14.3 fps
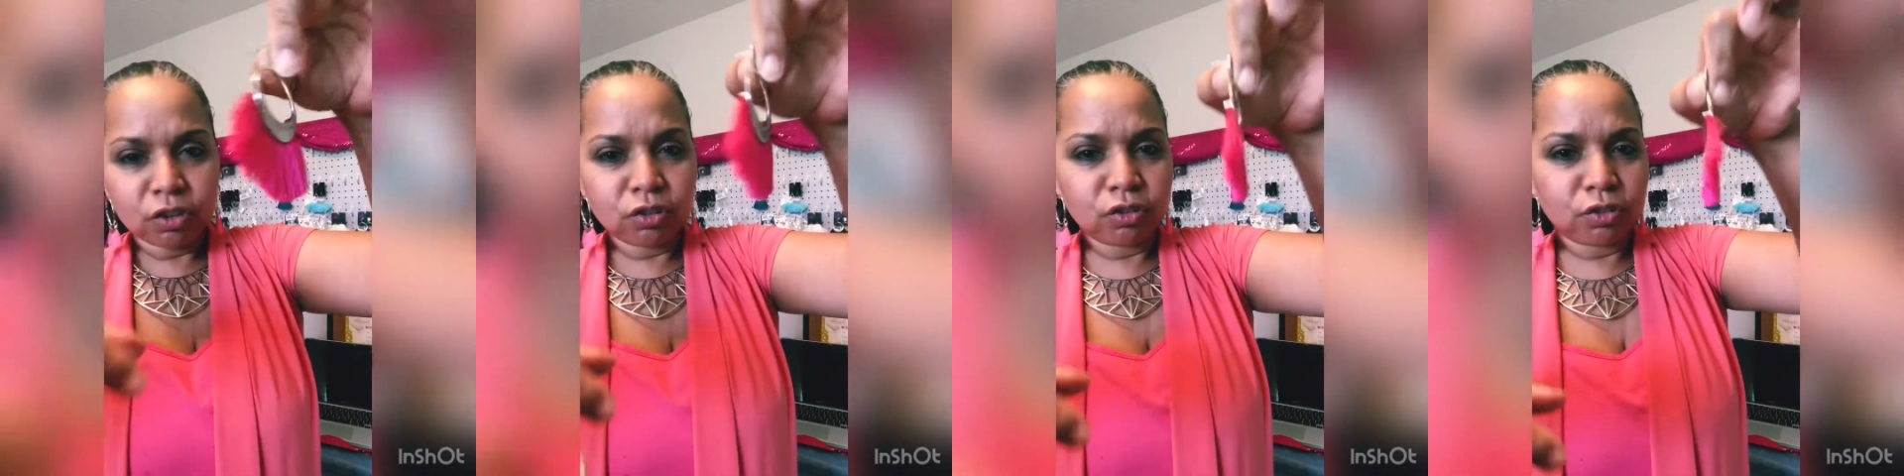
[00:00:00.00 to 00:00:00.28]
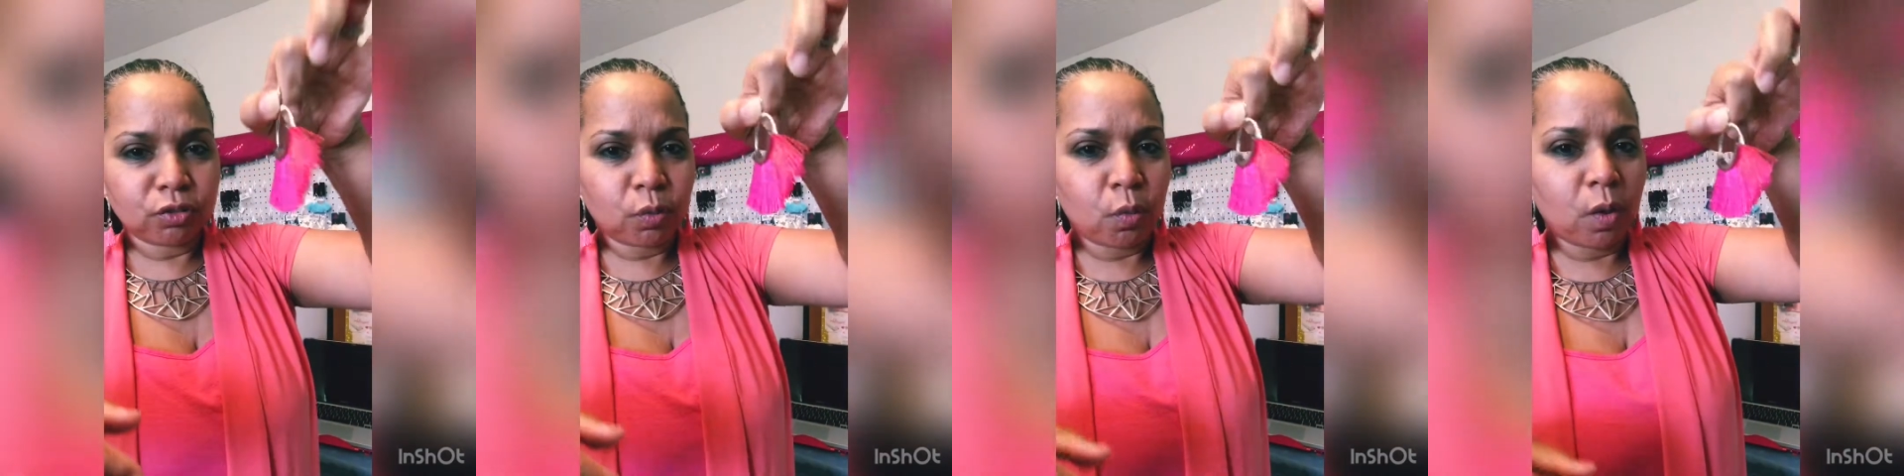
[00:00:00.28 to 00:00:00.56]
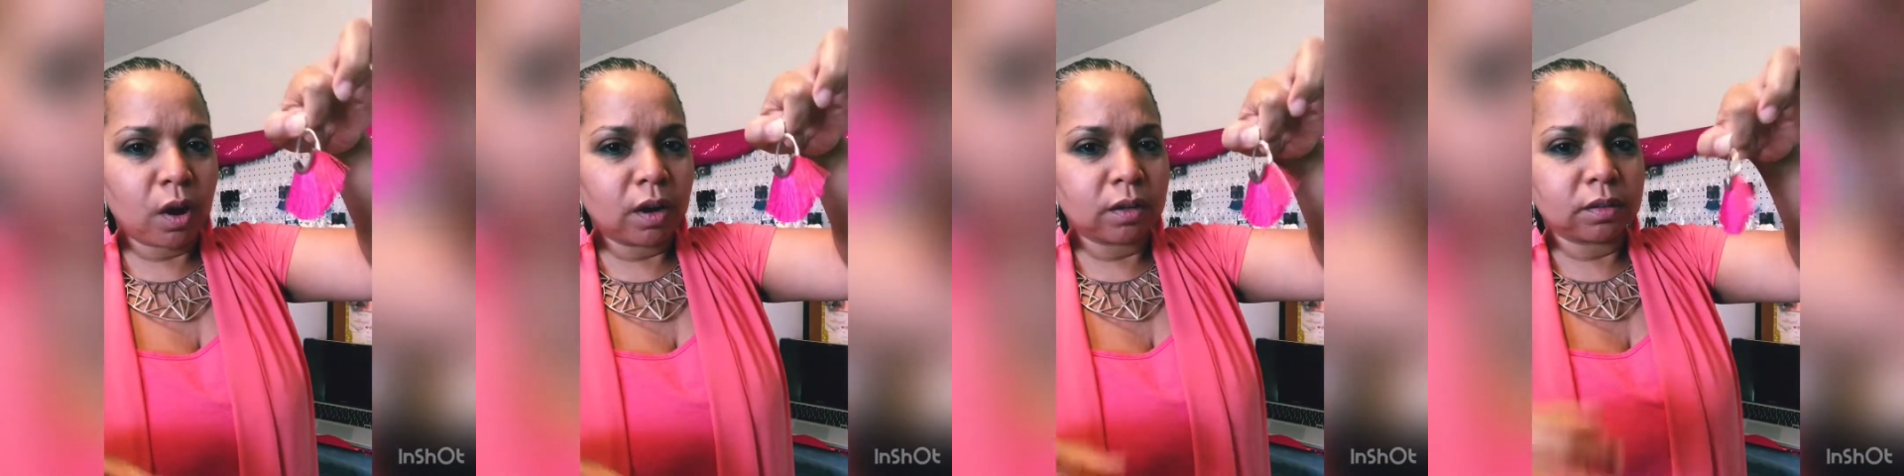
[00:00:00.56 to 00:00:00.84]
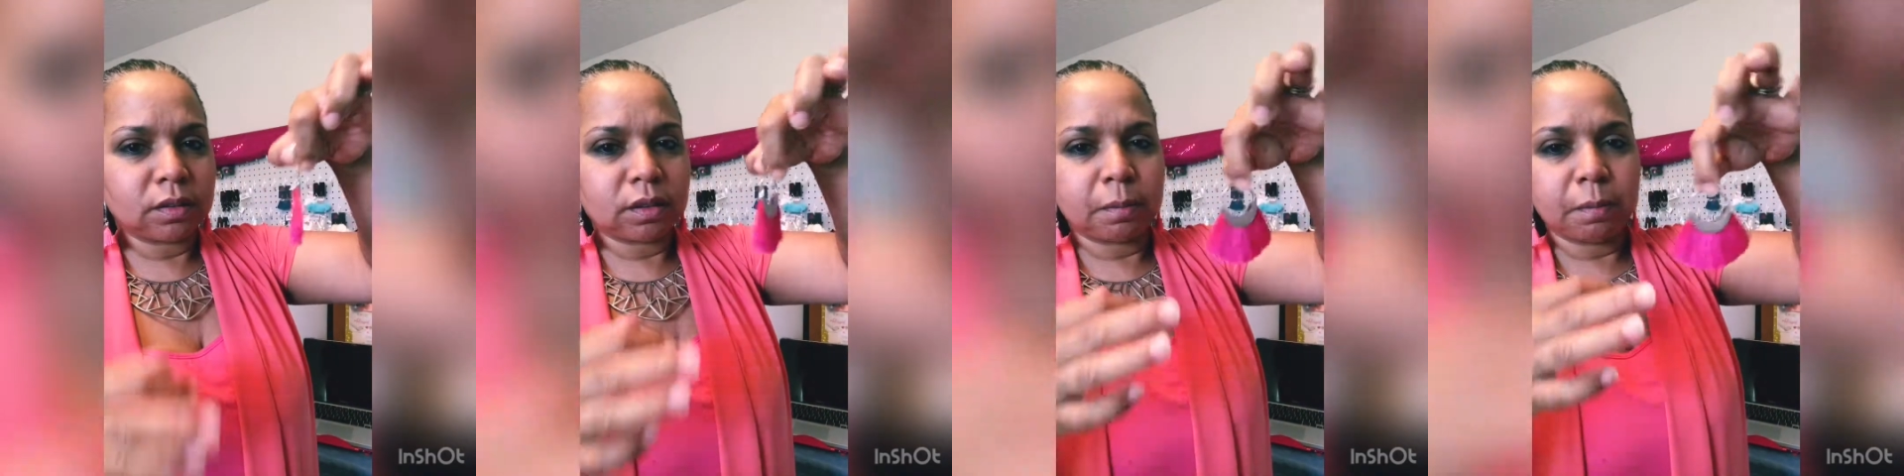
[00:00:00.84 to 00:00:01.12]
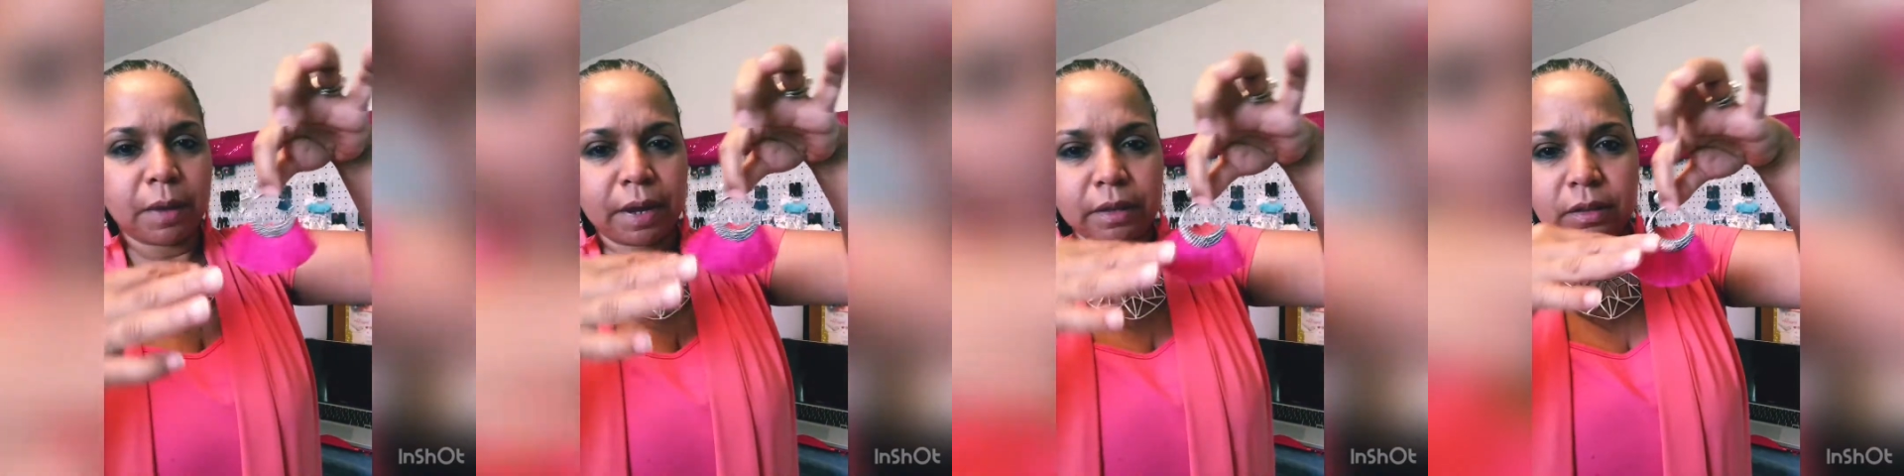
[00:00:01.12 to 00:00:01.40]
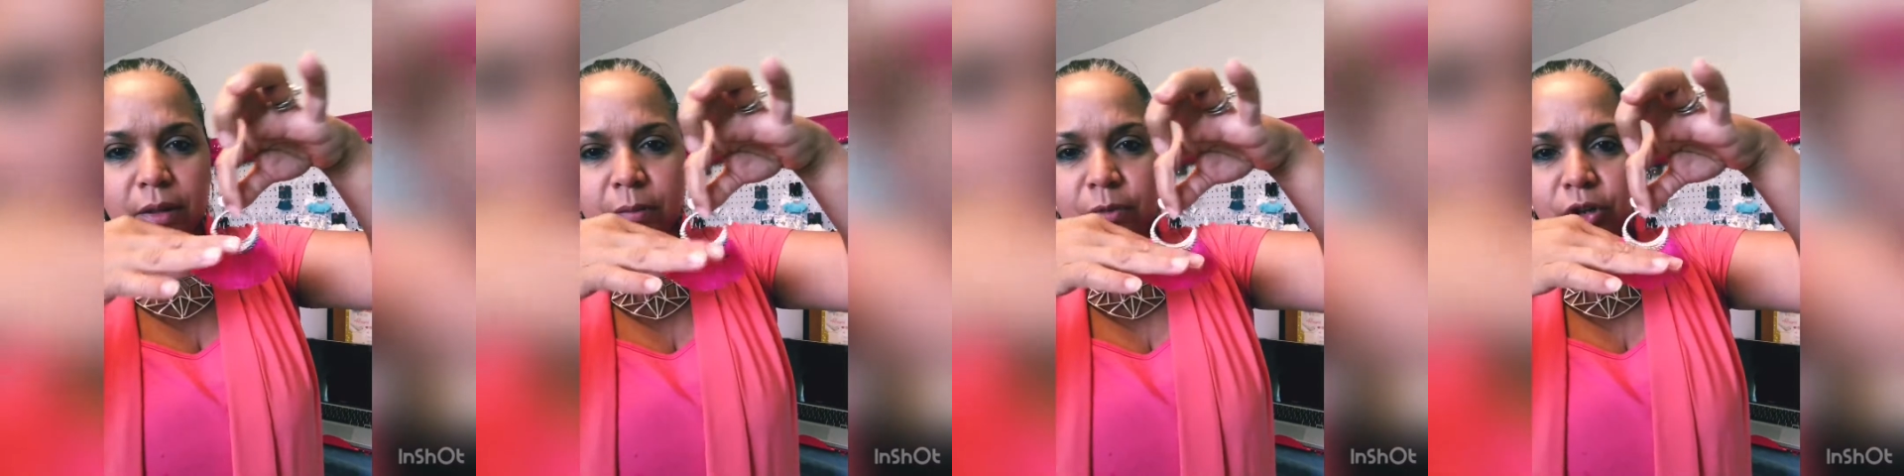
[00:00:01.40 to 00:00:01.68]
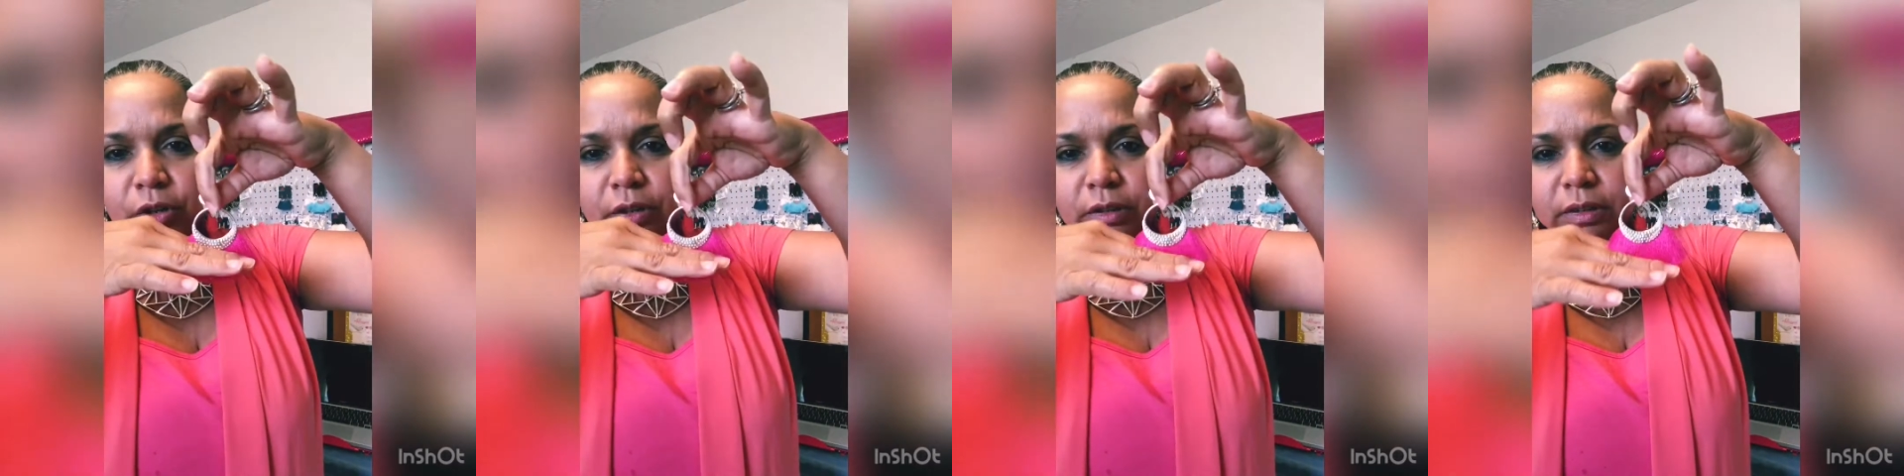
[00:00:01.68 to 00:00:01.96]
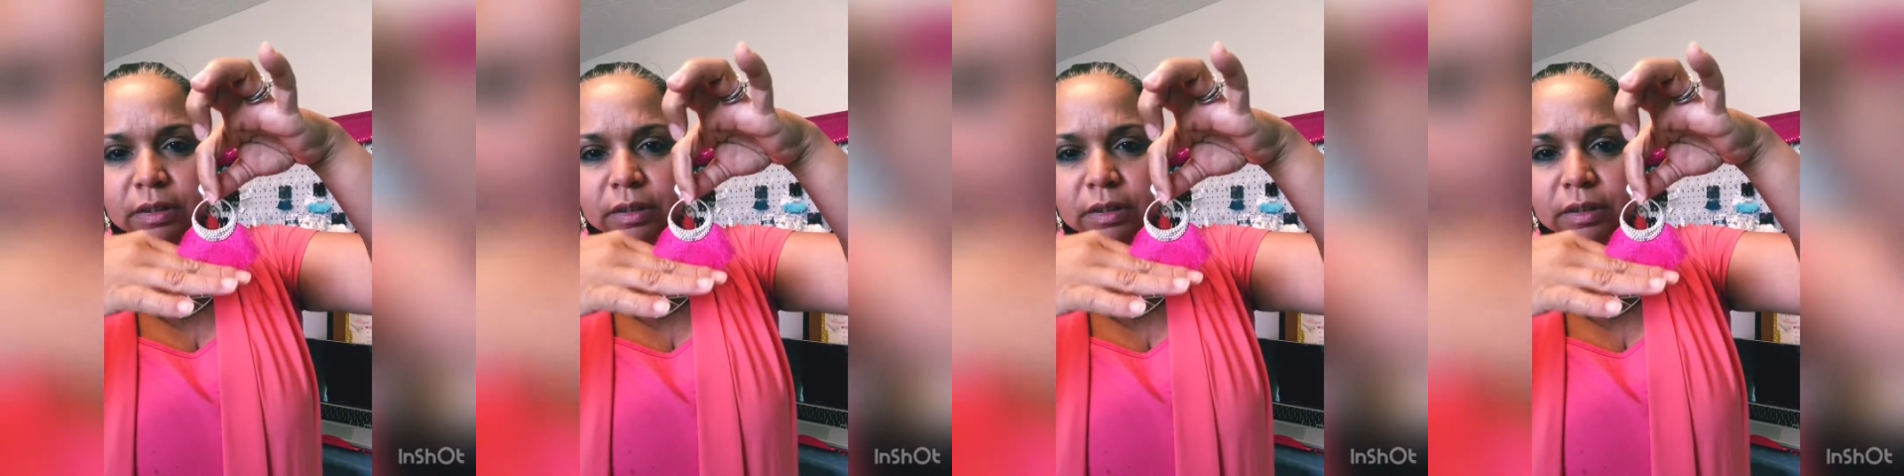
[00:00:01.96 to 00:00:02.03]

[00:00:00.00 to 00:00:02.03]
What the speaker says: You just want to make them look